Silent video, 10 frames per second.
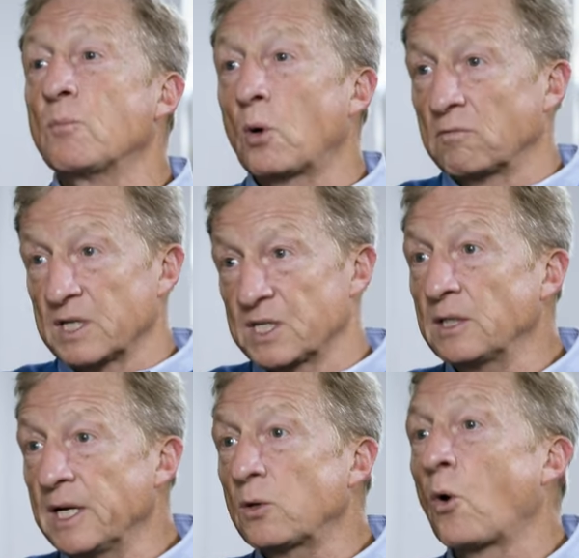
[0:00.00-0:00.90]
us more
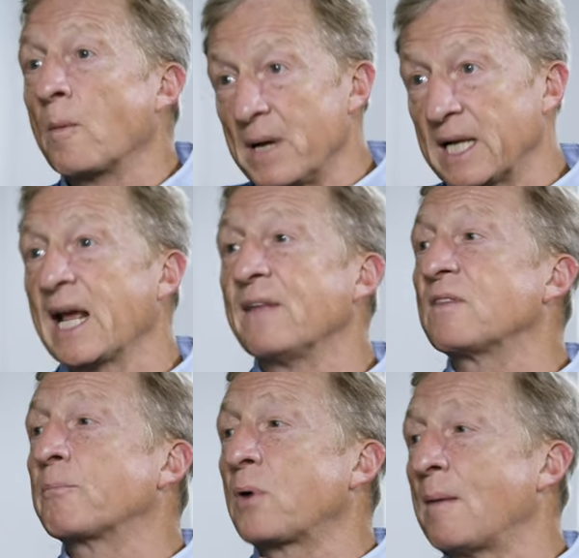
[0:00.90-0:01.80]
resilient or
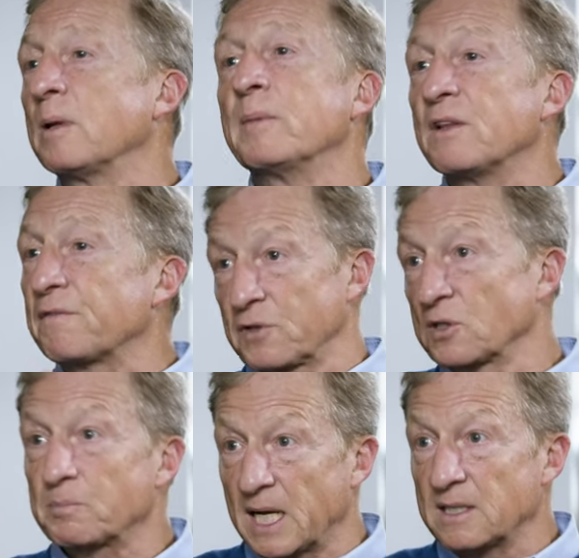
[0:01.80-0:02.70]
mitigate the problem in the
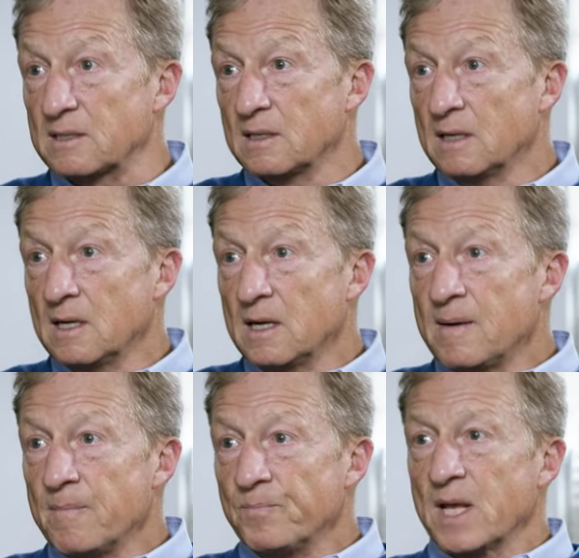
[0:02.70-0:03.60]
first place.
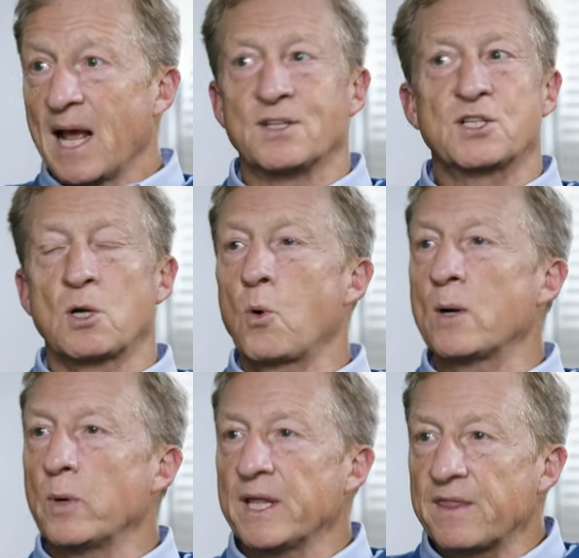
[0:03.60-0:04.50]
And so
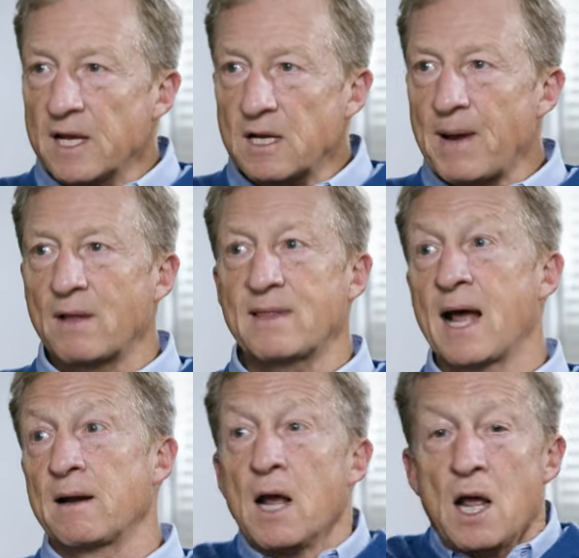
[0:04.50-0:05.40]
when we think about
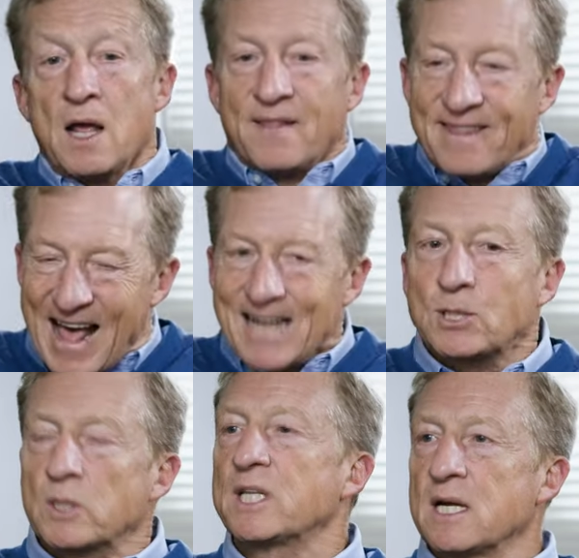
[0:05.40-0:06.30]
that,
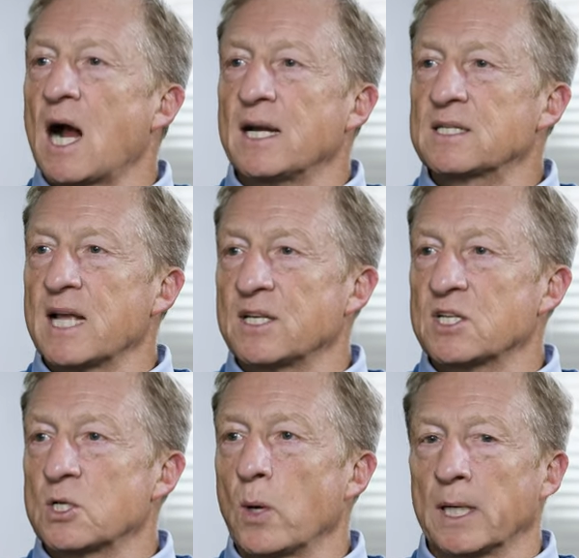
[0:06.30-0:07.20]
that's what the United
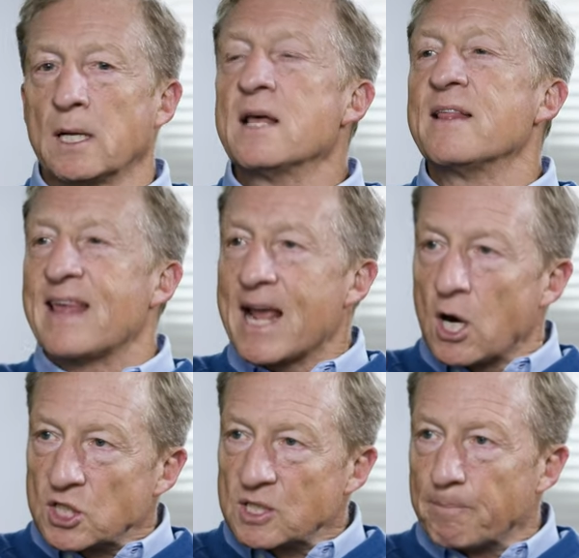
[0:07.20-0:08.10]
States is doing.
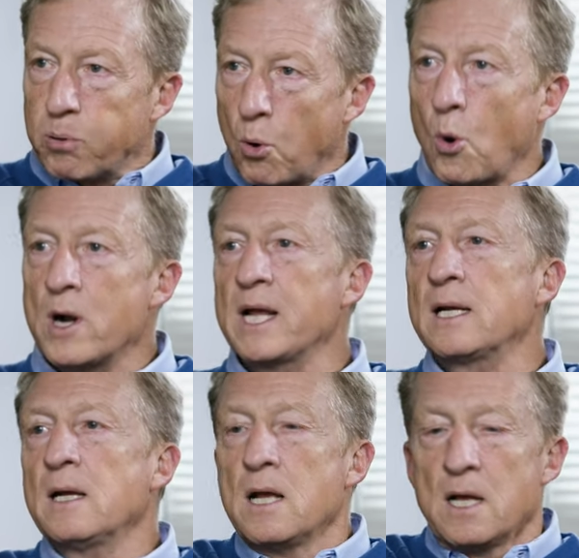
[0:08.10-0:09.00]
They are
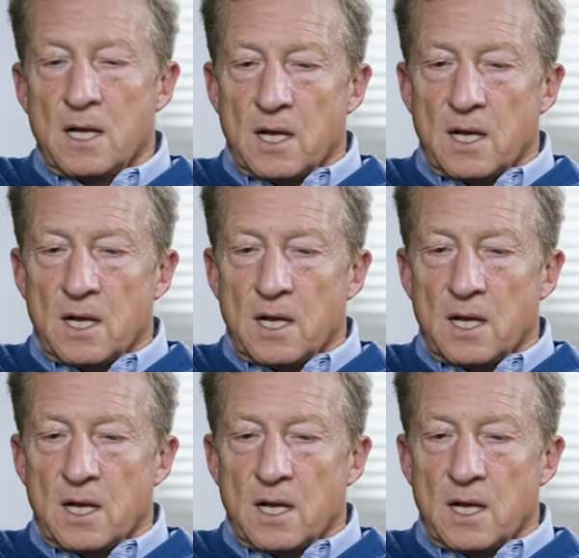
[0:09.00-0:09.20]
supporting